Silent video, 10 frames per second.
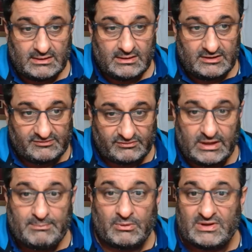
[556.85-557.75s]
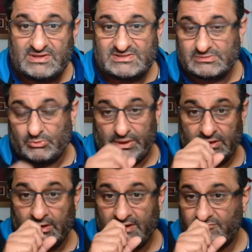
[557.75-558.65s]
It's 3 points. We're
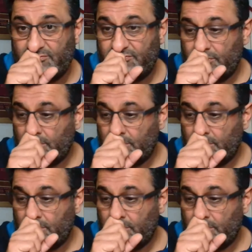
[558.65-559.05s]
9th.